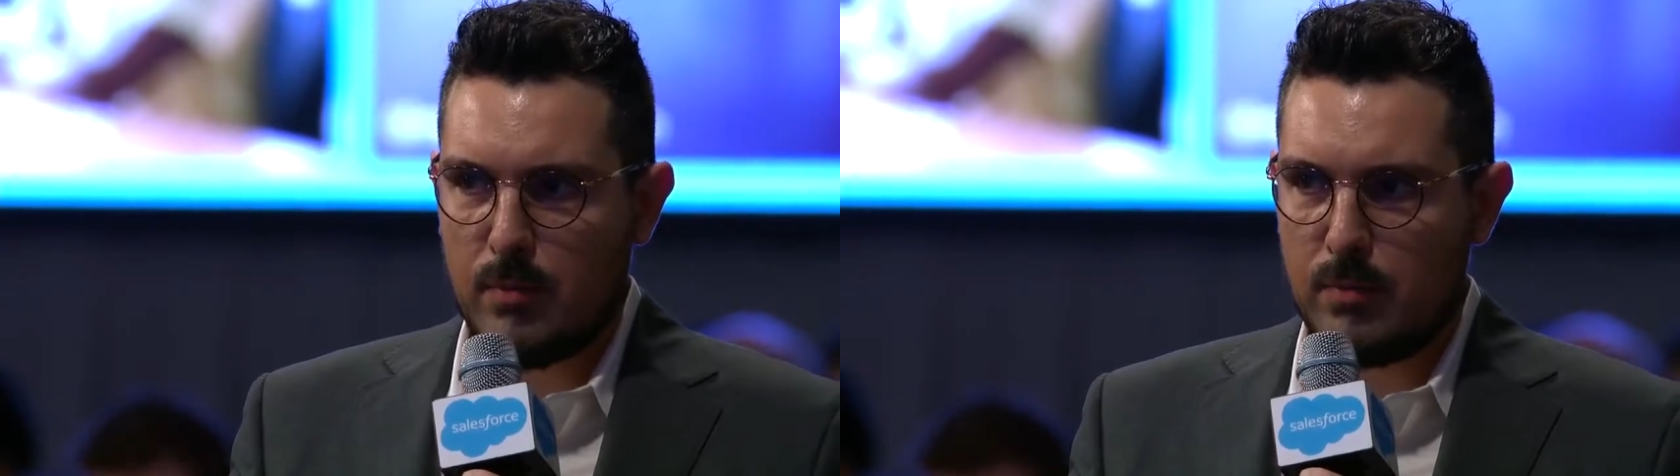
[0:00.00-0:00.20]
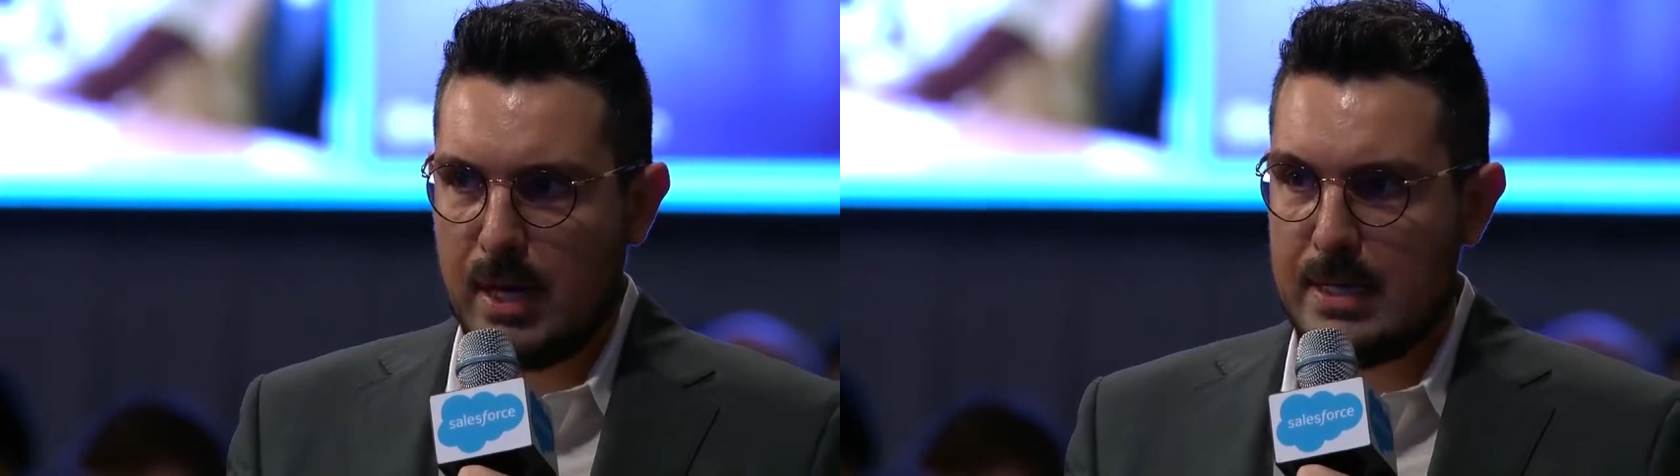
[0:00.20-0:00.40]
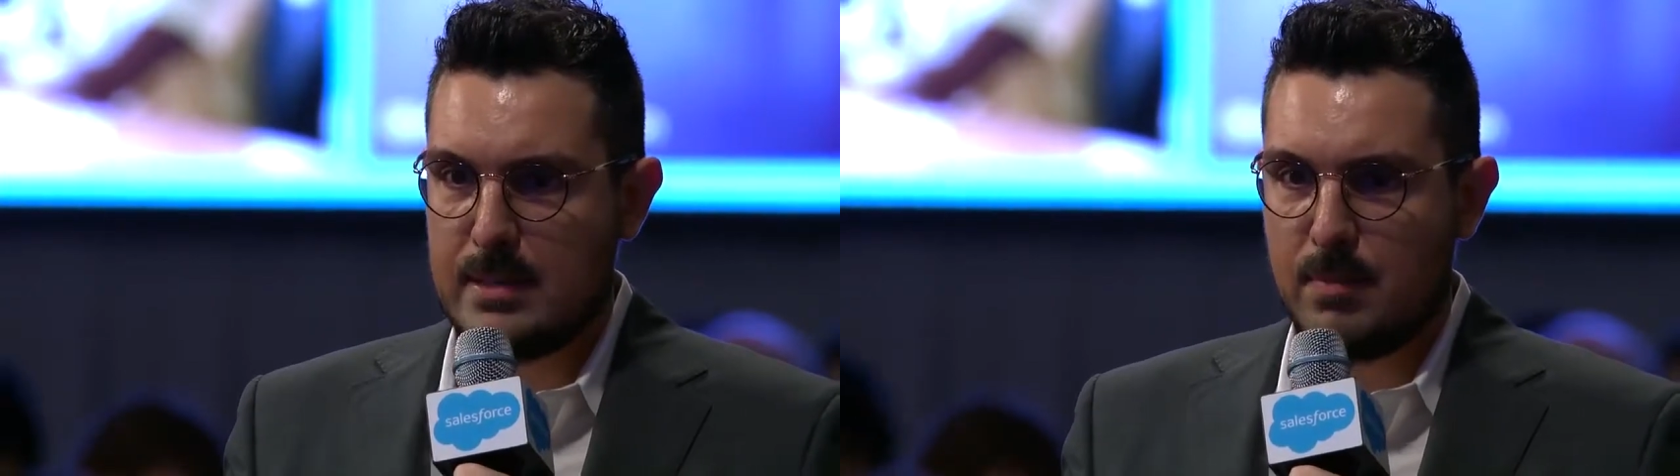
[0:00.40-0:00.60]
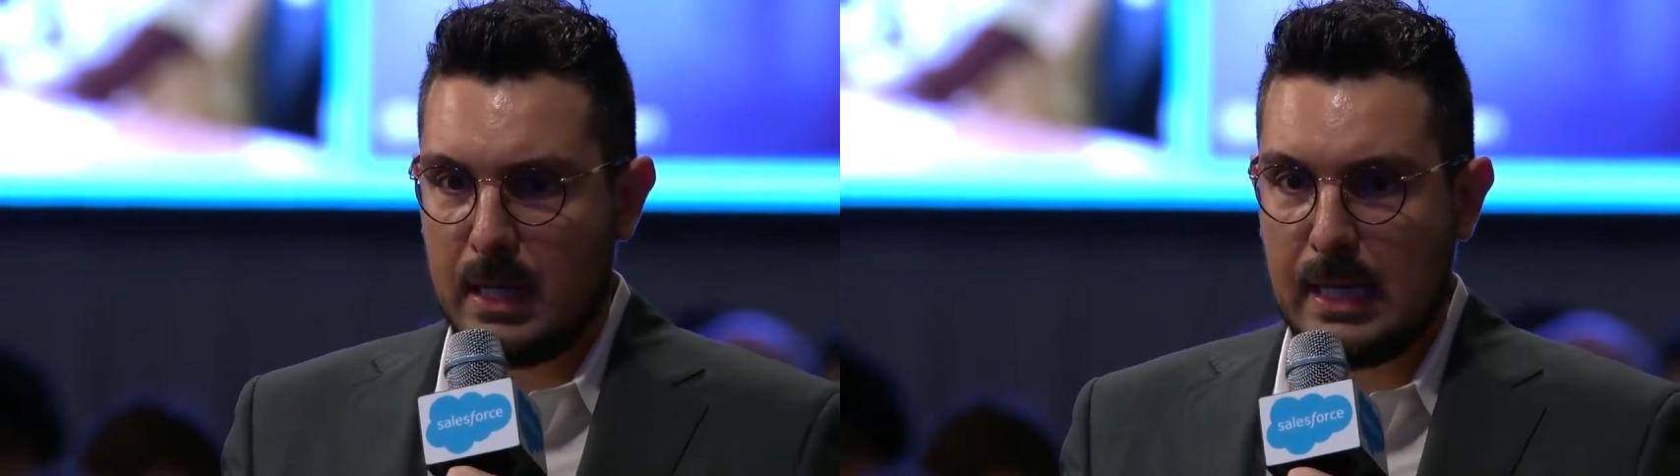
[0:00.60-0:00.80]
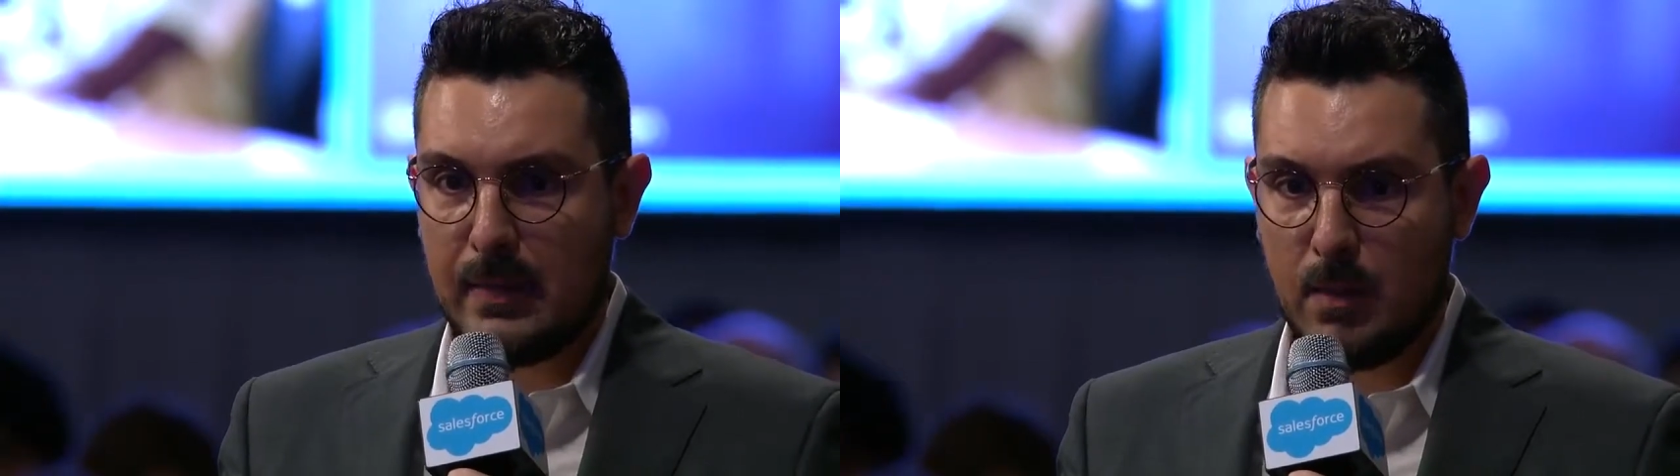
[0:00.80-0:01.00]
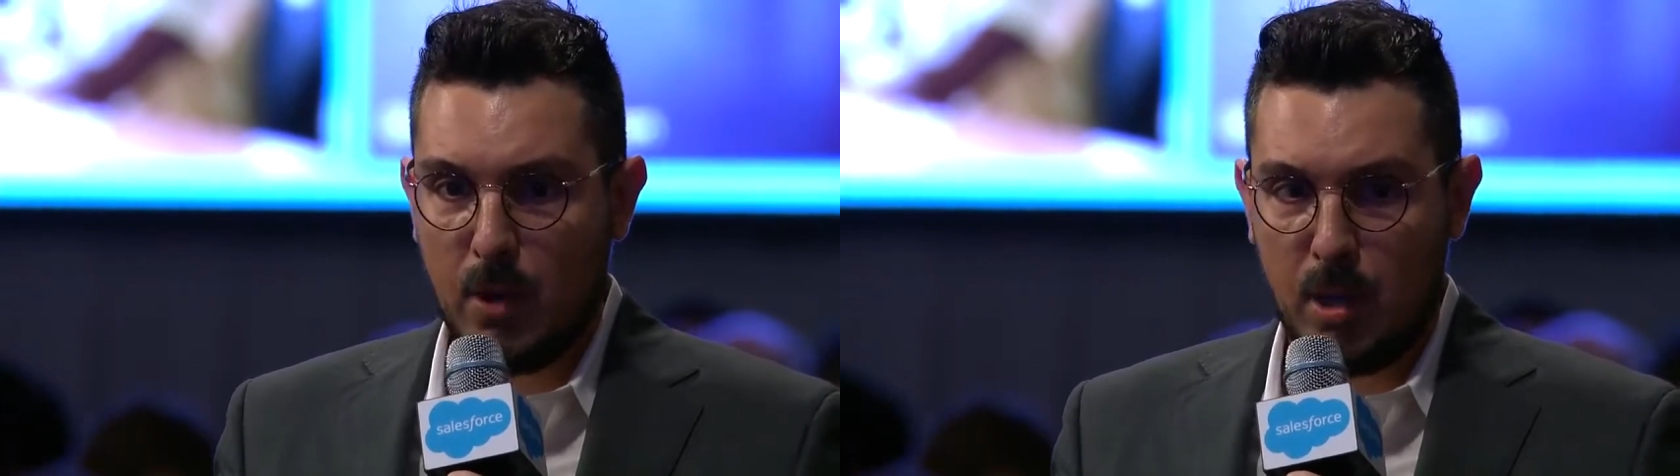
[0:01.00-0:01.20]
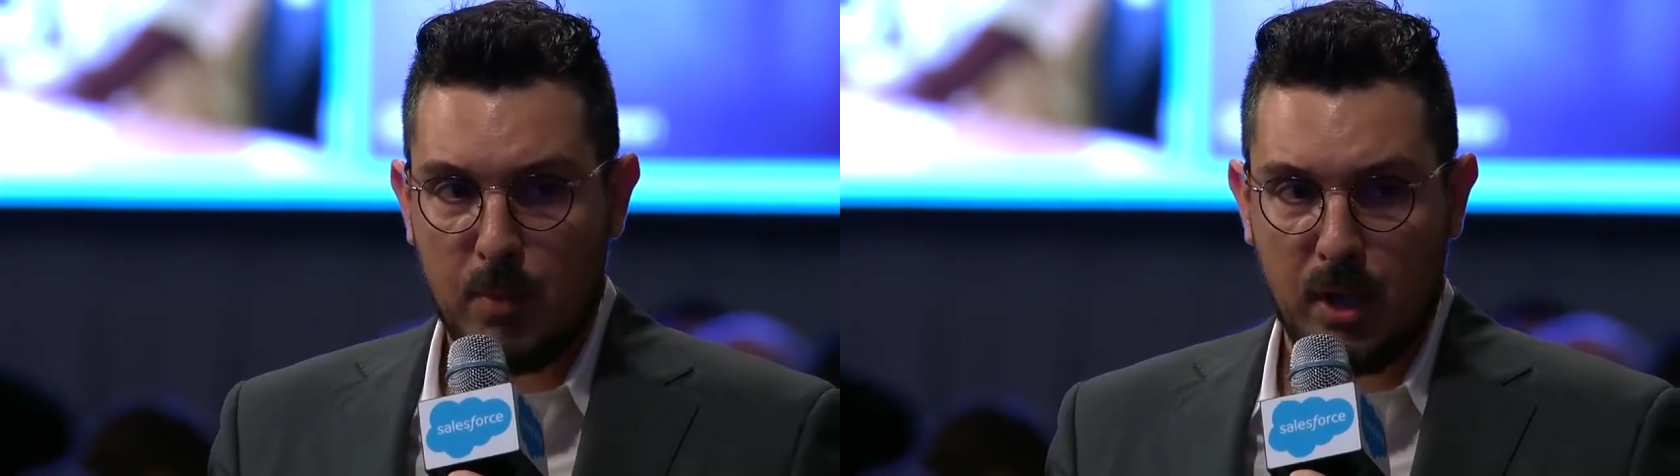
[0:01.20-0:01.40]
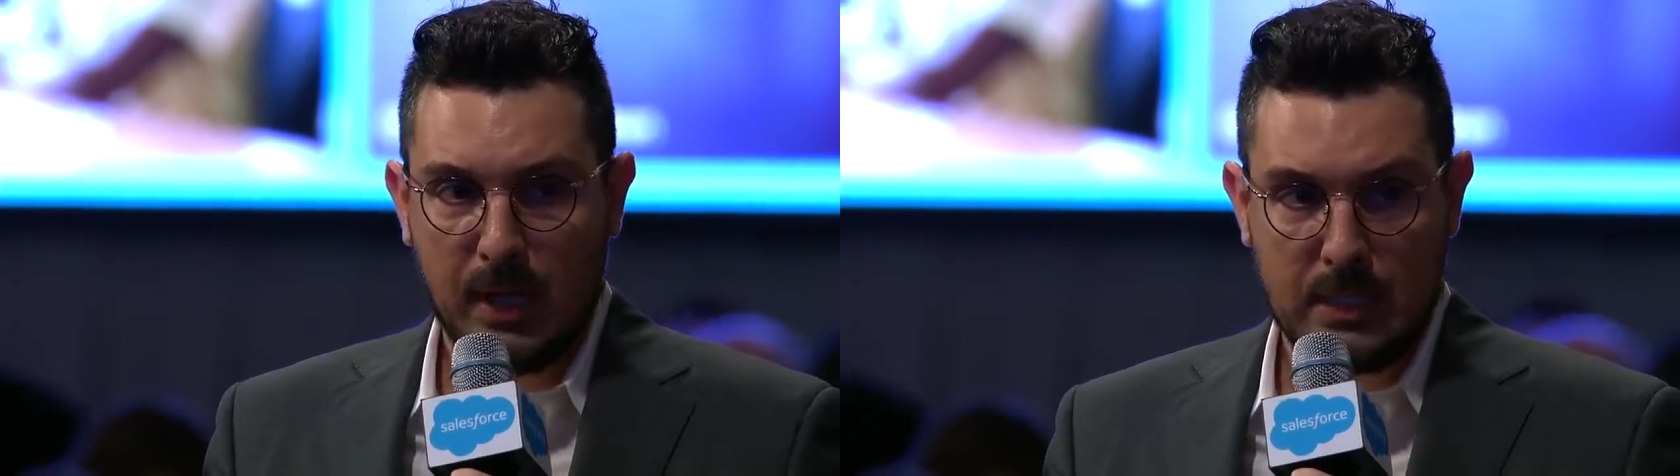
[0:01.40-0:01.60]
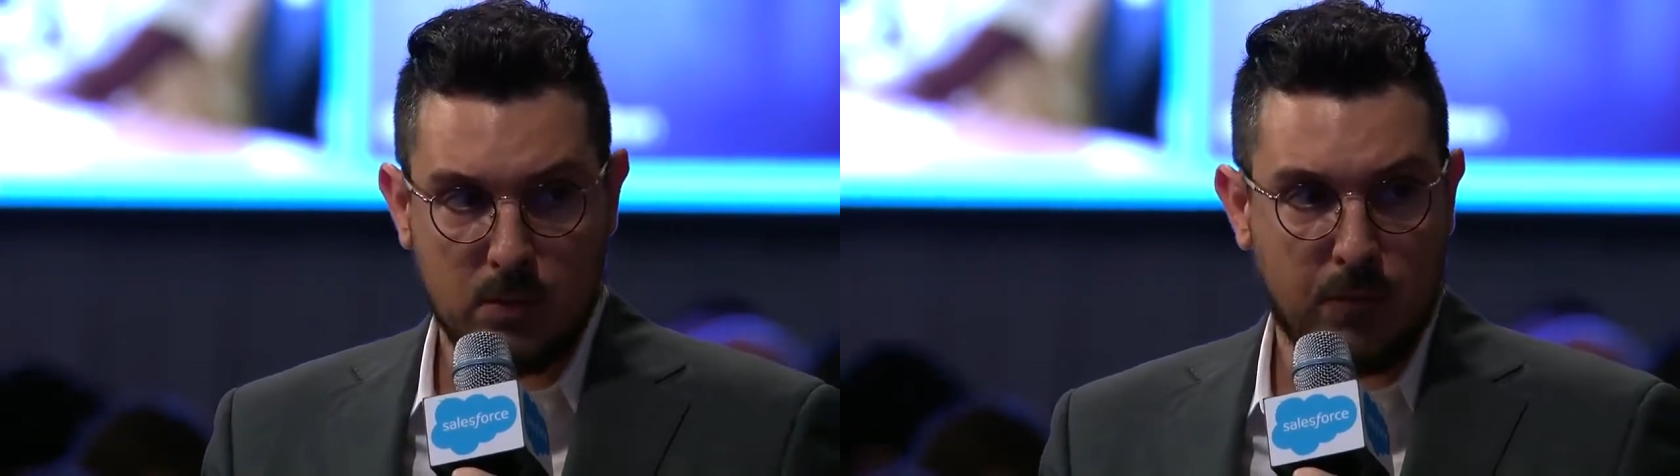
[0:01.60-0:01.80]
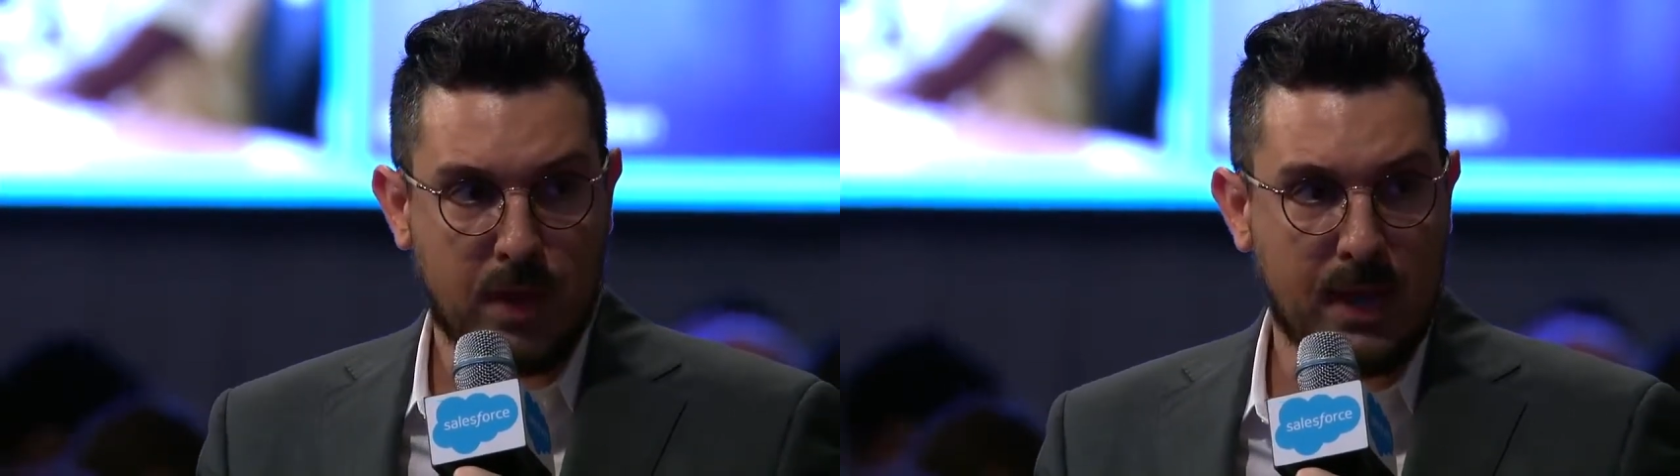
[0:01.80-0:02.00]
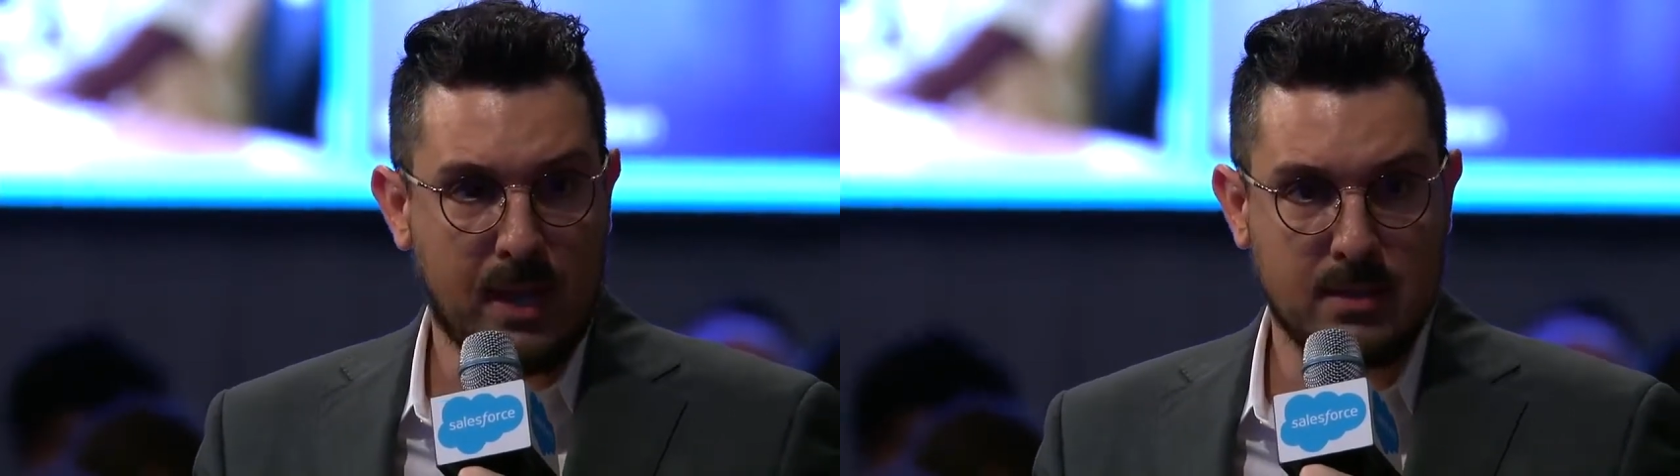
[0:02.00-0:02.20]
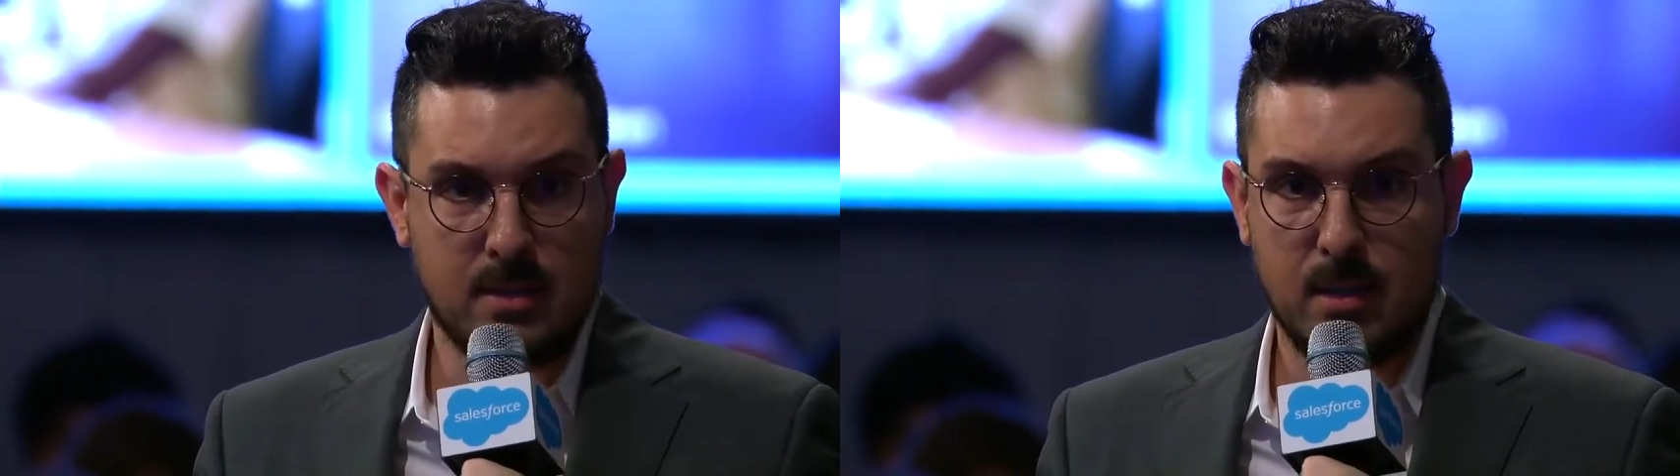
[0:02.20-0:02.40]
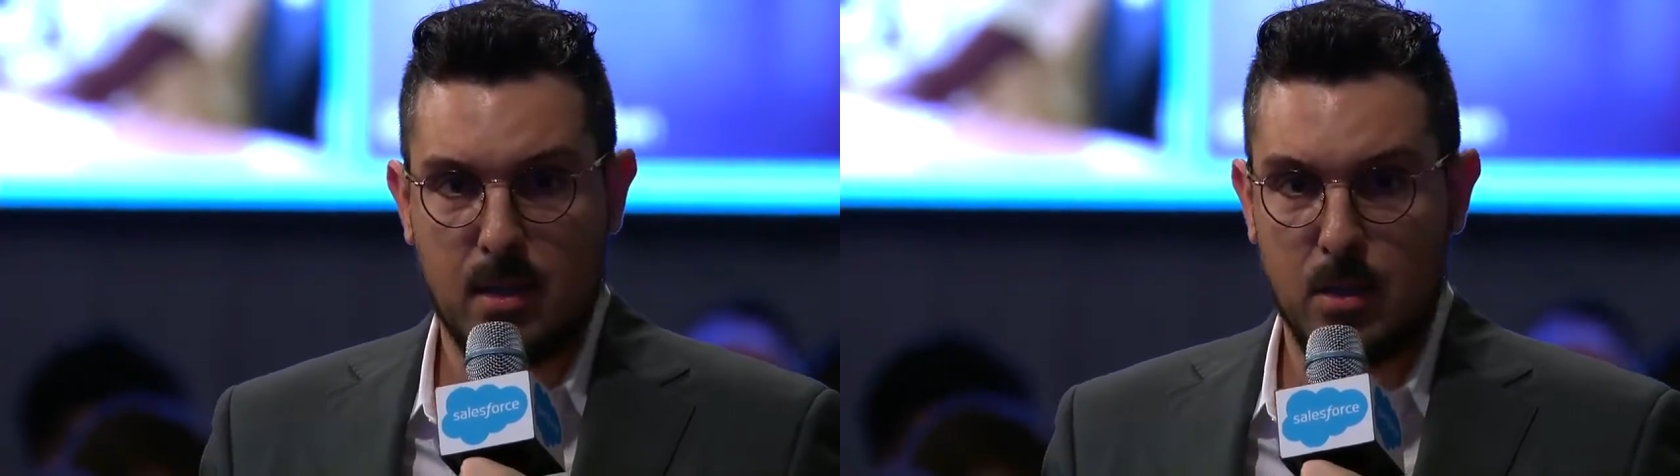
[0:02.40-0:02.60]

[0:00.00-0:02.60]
raise money in the bond market to finance the